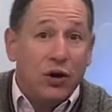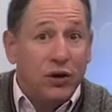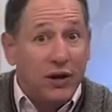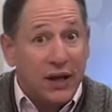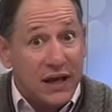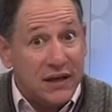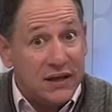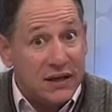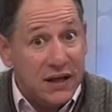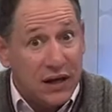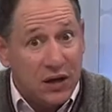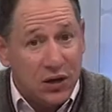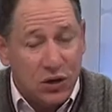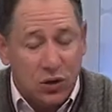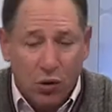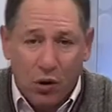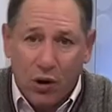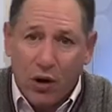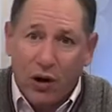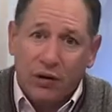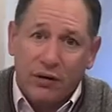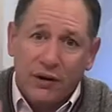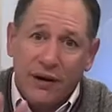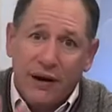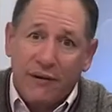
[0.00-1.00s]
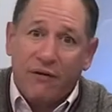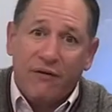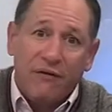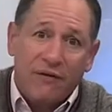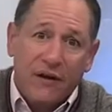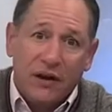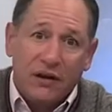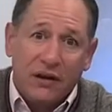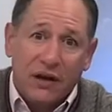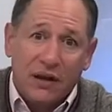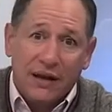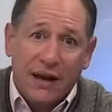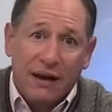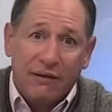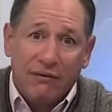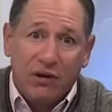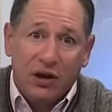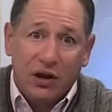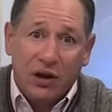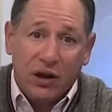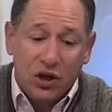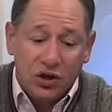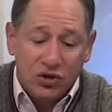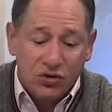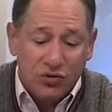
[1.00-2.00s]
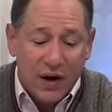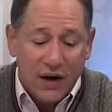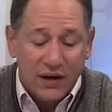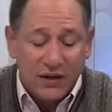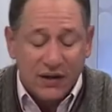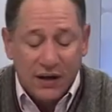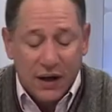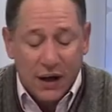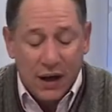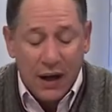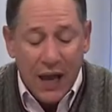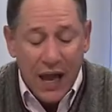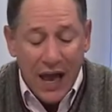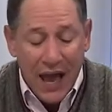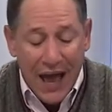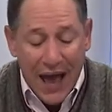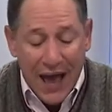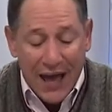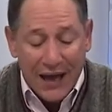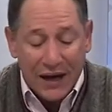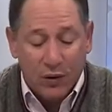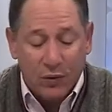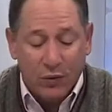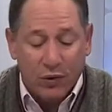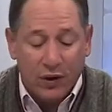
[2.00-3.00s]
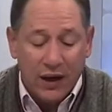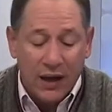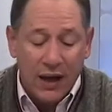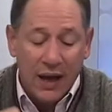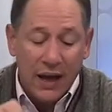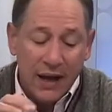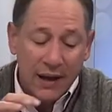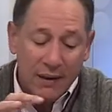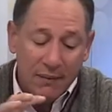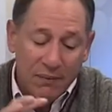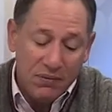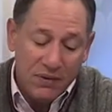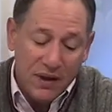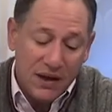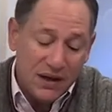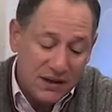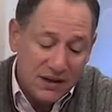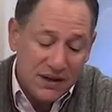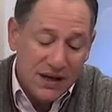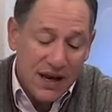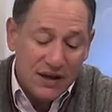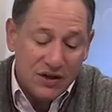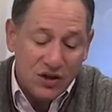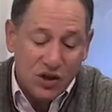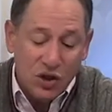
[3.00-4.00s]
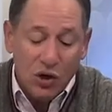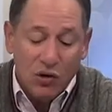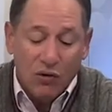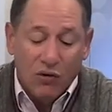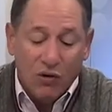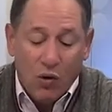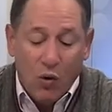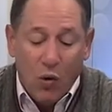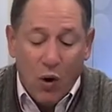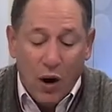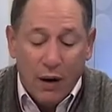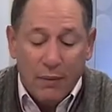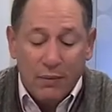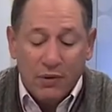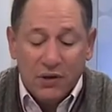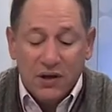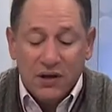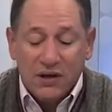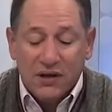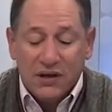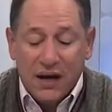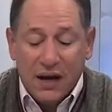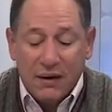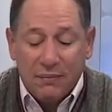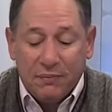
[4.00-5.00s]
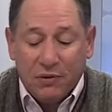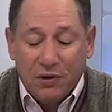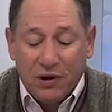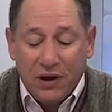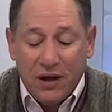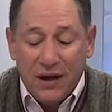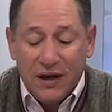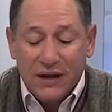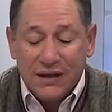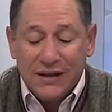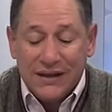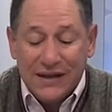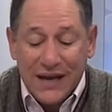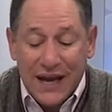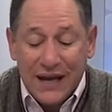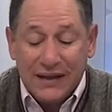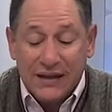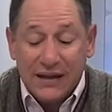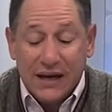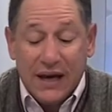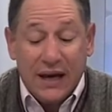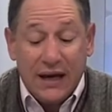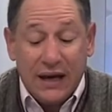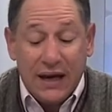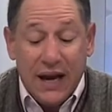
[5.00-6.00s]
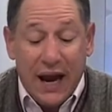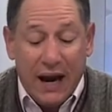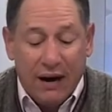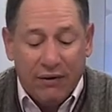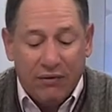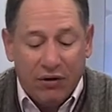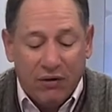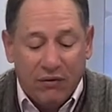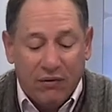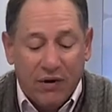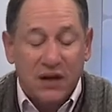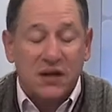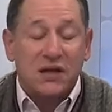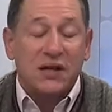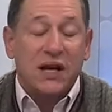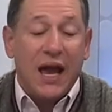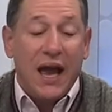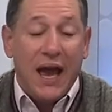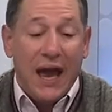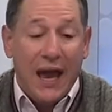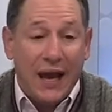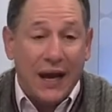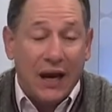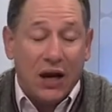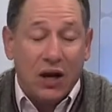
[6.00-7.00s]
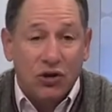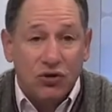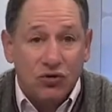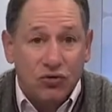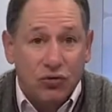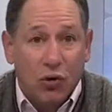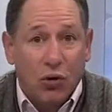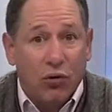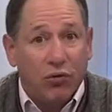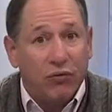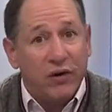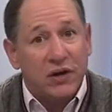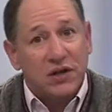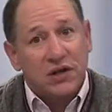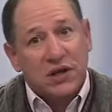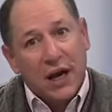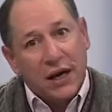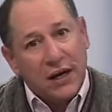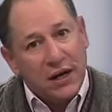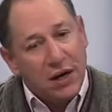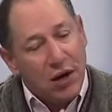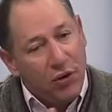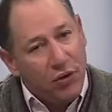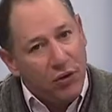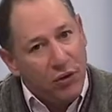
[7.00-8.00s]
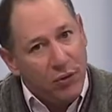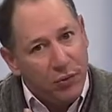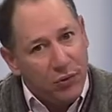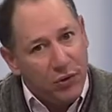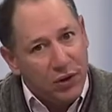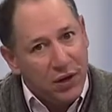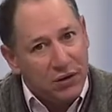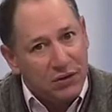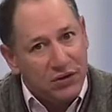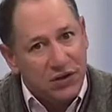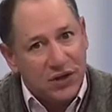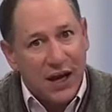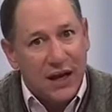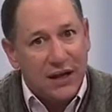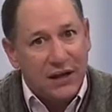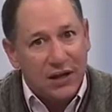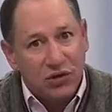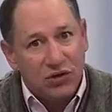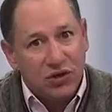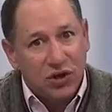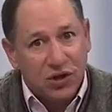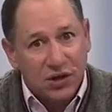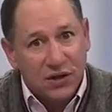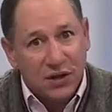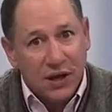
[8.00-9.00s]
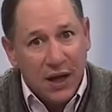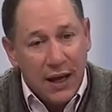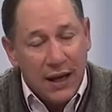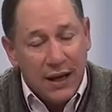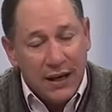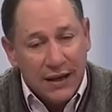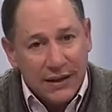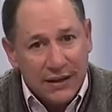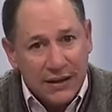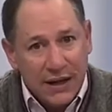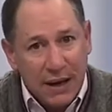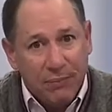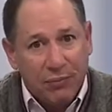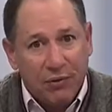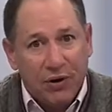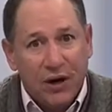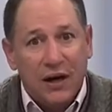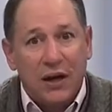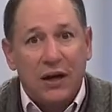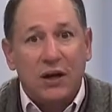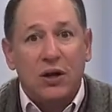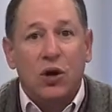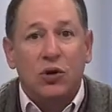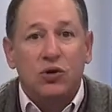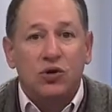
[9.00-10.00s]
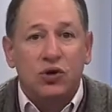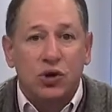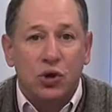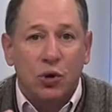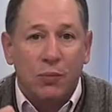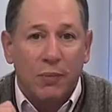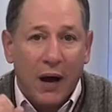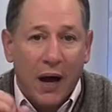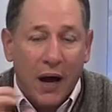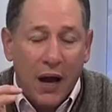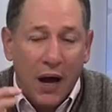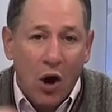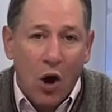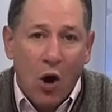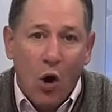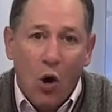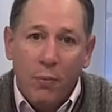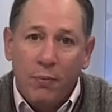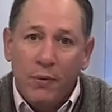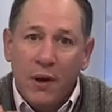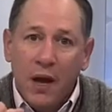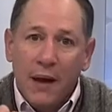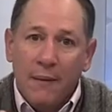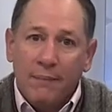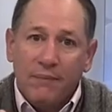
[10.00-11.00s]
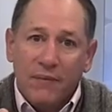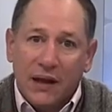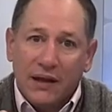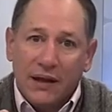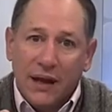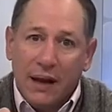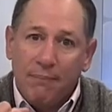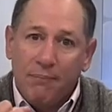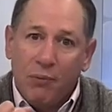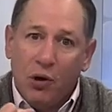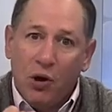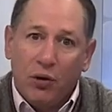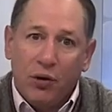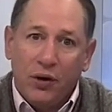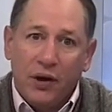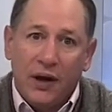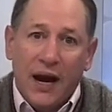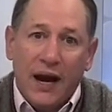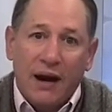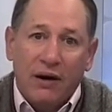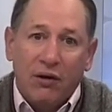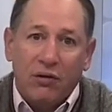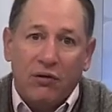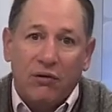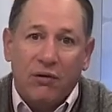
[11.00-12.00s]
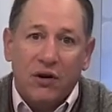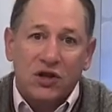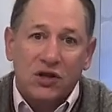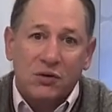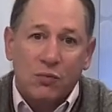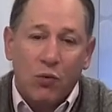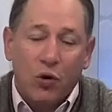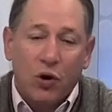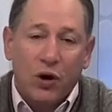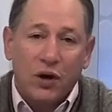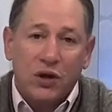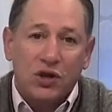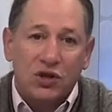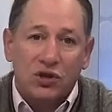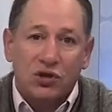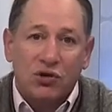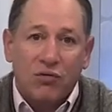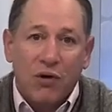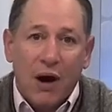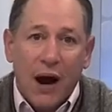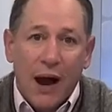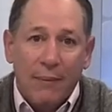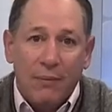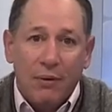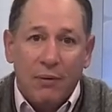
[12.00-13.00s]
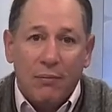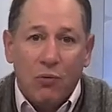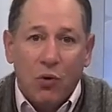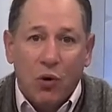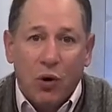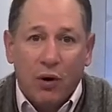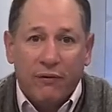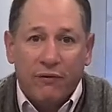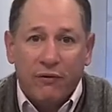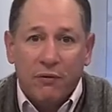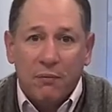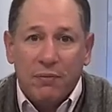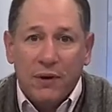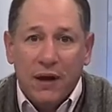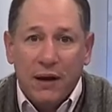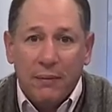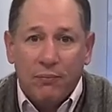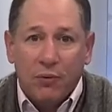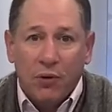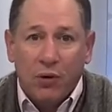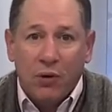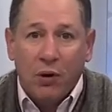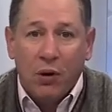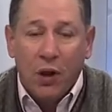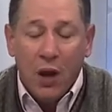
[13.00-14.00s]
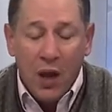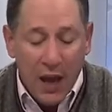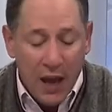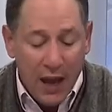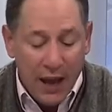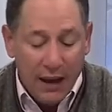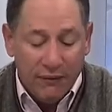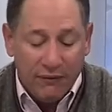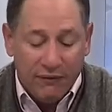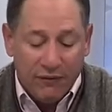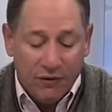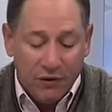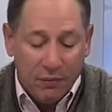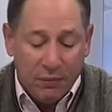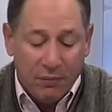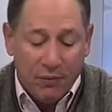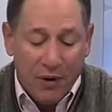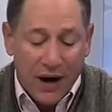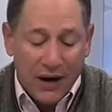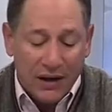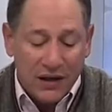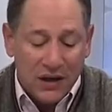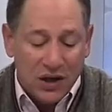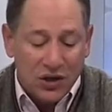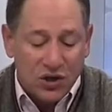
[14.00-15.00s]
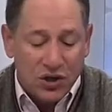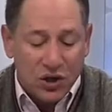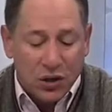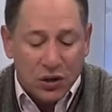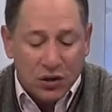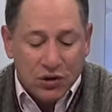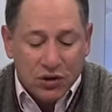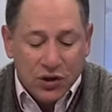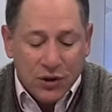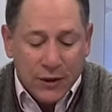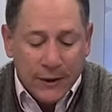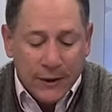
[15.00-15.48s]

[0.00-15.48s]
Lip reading: That's editorial. Never felt that they really addressed it adequately. This says new requirement to separately assess inherent risk and control risk. I know that they're saying they're just separating those two, but I hope that they pull inherent risk more and describe it more for people and for the practitioners.